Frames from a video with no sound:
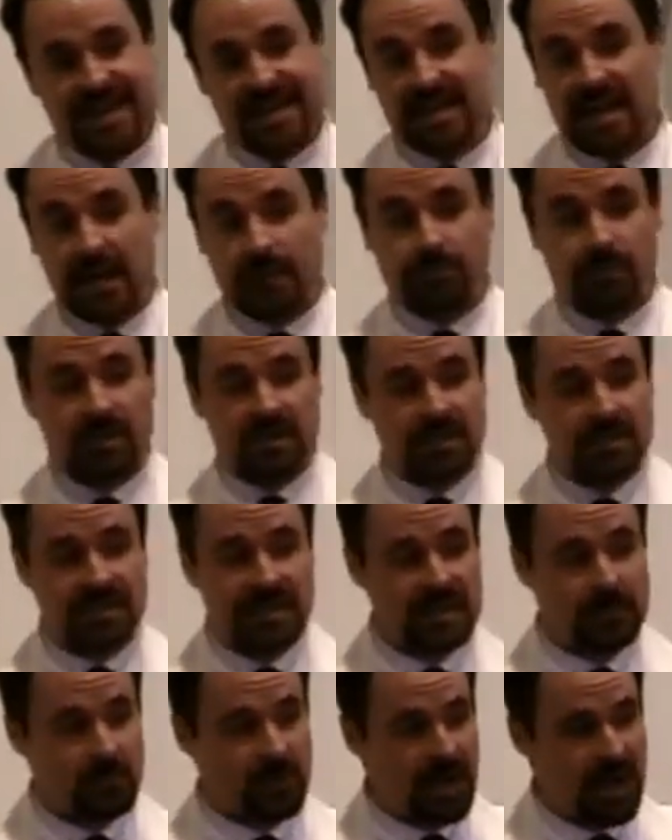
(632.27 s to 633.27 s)
Not because
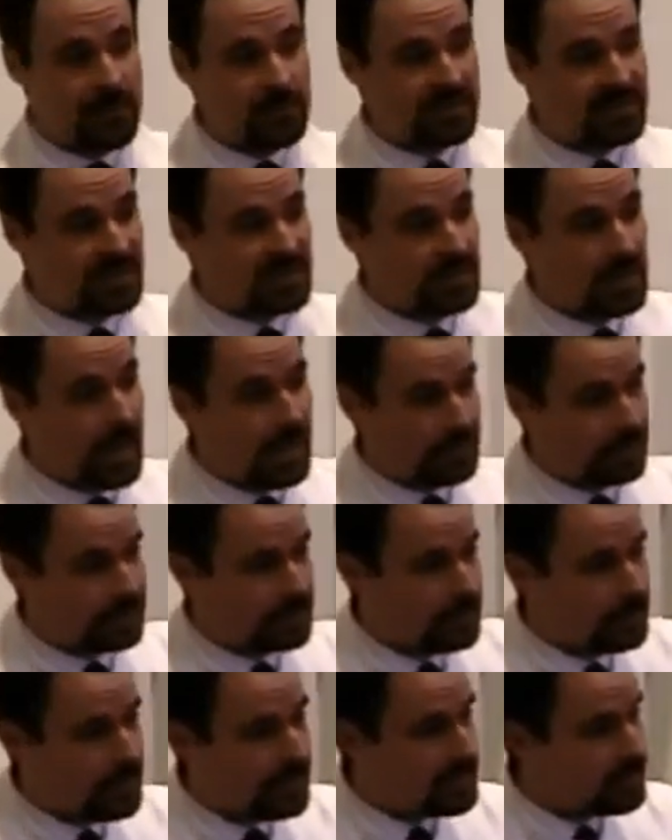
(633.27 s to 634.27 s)
Abraham is a
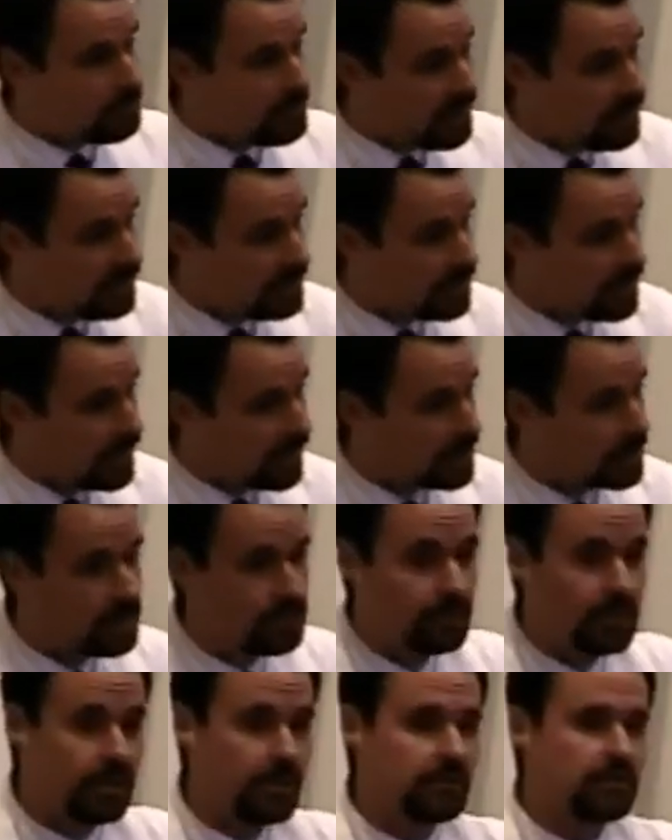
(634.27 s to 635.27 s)
nut and a maniac and
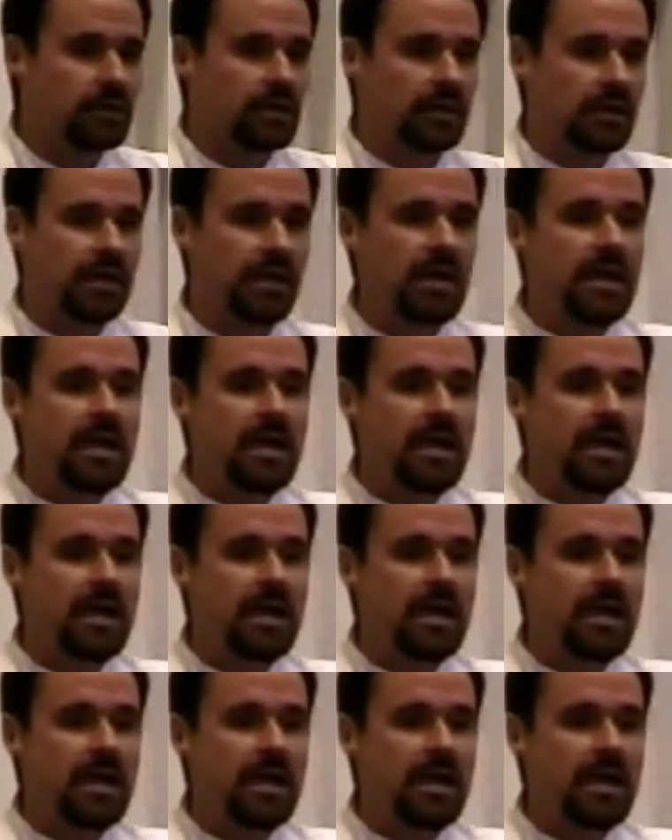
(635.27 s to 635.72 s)
a murderer,